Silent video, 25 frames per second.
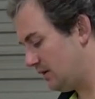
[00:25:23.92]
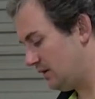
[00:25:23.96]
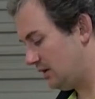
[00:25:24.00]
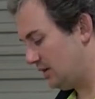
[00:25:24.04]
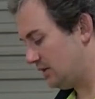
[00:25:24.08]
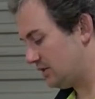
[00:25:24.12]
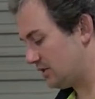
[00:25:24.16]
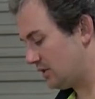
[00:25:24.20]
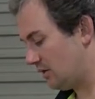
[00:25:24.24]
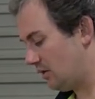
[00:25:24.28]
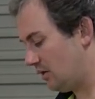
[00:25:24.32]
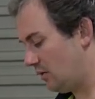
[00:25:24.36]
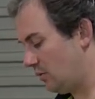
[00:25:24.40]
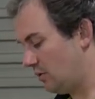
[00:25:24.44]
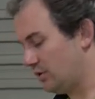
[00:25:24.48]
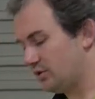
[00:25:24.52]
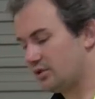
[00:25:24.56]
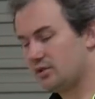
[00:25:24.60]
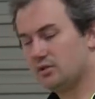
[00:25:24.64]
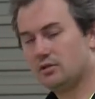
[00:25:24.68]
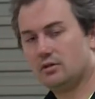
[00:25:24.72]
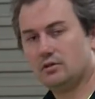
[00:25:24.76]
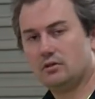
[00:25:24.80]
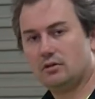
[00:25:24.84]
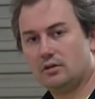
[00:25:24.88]
And so I want
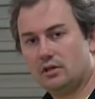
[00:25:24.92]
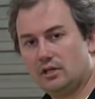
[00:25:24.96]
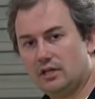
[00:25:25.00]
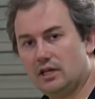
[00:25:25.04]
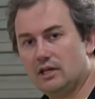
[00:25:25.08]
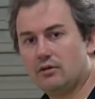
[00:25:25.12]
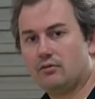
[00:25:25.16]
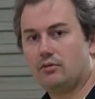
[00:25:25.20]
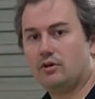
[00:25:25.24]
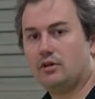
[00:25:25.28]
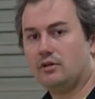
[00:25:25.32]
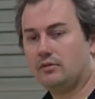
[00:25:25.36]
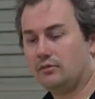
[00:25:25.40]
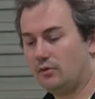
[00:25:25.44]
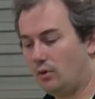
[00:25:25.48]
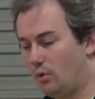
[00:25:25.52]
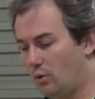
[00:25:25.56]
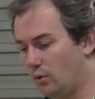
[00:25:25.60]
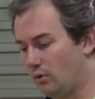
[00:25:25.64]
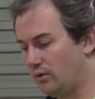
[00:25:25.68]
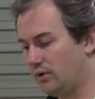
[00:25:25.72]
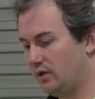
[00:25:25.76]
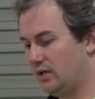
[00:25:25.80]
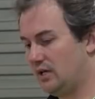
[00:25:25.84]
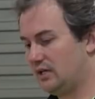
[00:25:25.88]
to get rid of
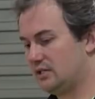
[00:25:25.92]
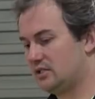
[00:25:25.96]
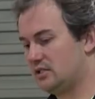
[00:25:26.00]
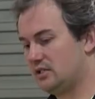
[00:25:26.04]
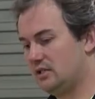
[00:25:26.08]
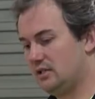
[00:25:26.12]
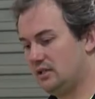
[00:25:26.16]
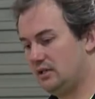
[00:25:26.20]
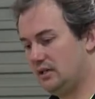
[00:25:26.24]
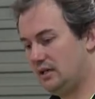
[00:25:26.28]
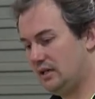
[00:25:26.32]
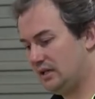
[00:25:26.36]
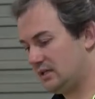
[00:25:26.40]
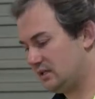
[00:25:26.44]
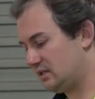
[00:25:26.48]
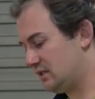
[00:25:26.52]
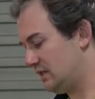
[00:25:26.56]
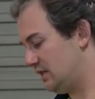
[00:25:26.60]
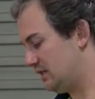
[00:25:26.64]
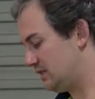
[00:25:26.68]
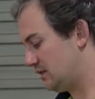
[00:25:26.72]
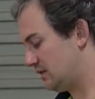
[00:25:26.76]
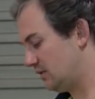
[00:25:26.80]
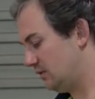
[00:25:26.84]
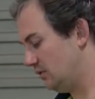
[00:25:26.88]
all the
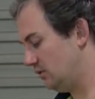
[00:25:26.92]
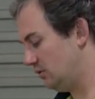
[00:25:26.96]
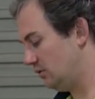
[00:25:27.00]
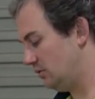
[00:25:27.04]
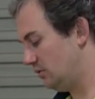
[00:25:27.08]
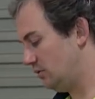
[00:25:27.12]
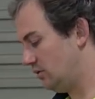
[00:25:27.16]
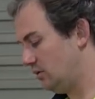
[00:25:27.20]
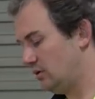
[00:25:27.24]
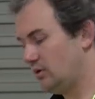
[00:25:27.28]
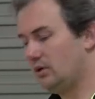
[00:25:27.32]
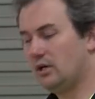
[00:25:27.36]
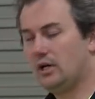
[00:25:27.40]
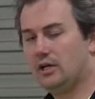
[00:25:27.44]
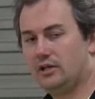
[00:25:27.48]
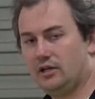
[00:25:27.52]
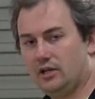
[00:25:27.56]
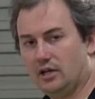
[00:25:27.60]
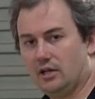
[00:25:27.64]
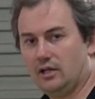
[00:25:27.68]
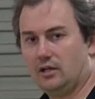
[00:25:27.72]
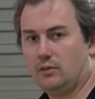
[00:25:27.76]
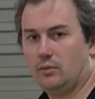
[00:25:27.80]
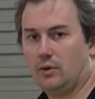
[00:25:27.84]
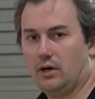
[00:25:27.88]
excess glue. And the
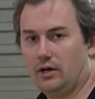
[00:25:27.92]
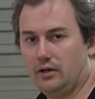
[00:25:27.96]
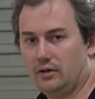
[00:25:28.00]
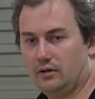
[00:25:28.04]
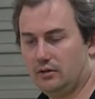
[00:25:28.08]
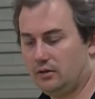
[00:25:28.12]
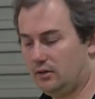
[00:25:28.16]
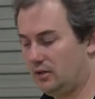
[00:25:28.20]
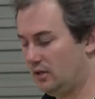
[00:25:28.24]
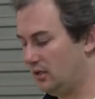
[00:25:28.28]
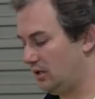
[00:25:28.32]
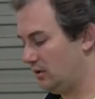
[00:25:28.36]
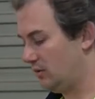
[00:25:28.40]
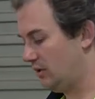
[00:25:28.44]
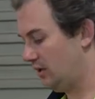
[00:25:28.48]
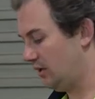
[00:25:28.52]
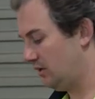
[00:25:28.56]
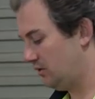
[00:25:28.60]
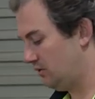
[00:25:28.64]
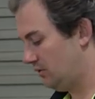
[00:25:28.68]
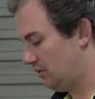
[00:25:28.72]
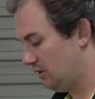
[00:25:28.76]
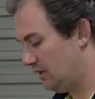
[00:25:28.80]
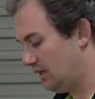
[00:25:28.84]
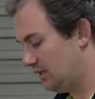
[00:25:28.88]
only way to
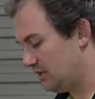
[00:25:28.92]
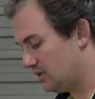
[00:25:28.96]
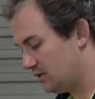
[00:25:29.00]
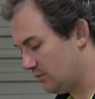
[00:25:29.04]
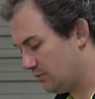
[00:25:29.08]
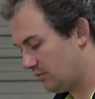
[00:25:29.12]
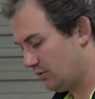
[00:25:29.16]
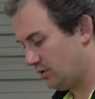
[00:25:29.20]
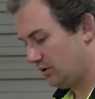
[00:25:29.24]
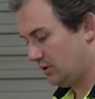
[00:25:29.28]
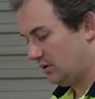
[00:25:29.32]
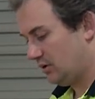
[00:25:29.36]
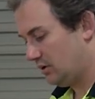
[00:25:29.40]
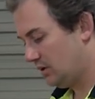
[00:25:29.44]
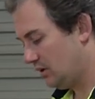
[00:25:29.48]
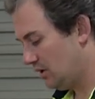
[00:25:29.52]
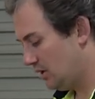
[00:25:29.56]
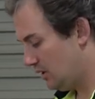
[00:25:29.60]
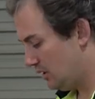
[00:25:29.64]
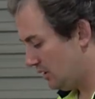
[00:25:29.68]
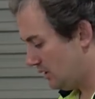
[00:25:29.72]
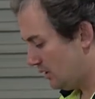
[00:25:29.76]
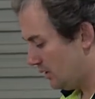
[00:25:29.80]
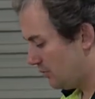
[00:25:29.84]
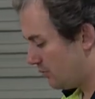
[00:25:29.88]
do that is to bring
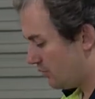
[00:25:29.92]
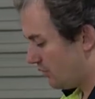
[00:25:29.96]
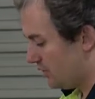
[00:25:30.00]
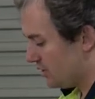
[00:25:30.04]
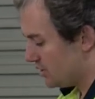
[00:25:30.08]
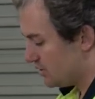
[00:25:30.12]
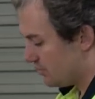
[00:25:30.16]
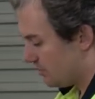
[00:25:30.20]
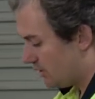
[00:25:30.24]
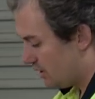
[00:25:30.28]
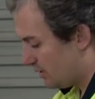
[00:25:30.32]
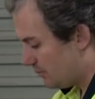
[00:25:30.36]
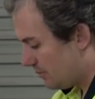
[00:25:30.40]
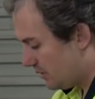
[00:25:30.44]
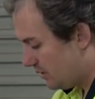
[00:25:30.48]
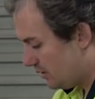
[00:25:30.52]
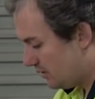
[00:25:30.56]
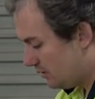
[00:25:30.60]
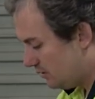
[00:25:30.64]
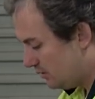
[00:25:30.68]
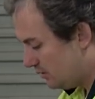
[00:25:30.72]
the pressure up